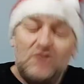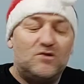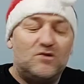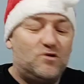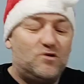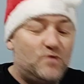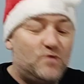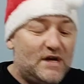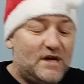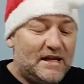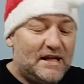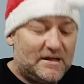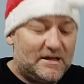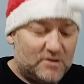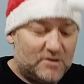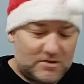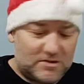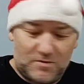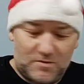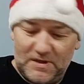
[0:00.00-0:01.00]
really
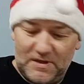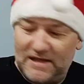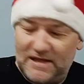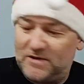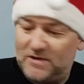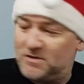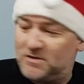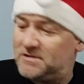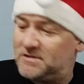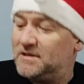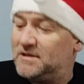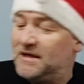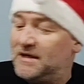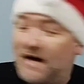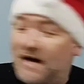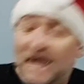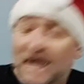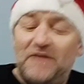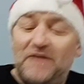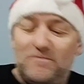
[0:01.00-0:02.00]
good, really good.
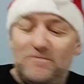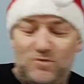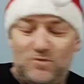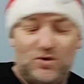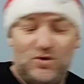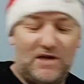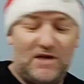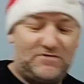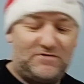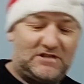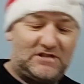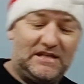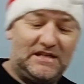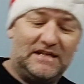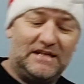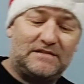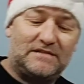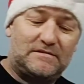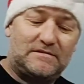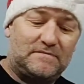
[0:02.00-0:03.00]
And you have seen
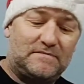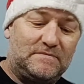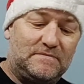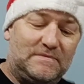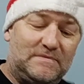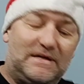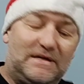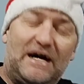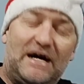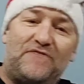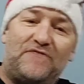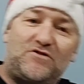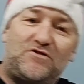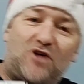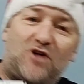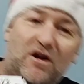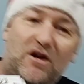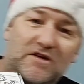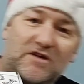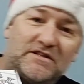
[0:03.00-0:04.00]
it. I've
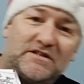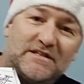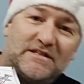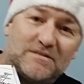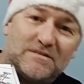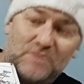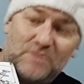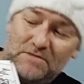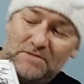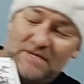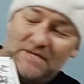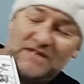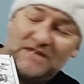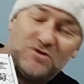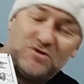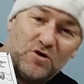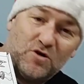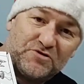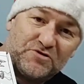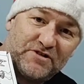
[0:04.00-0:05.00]
colored it with my
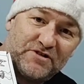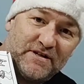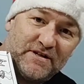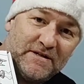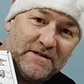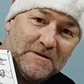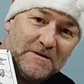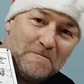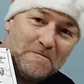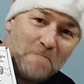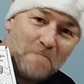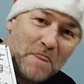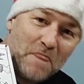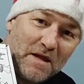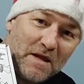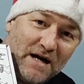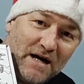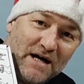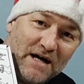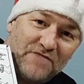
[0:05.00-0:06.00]
daughter.
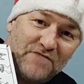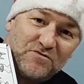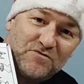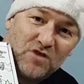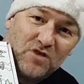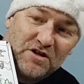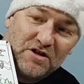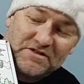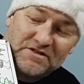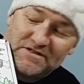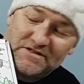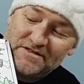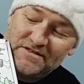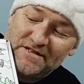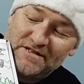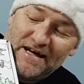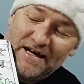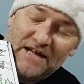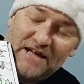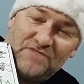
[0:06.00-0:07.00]
I have colored
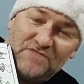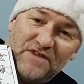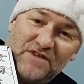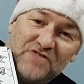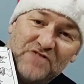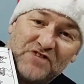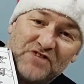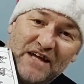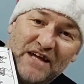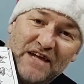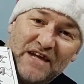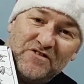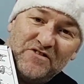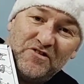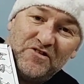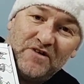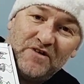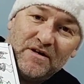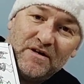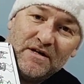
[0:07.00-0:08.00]
the advent
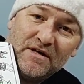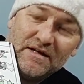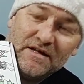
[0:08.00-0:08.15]
calendar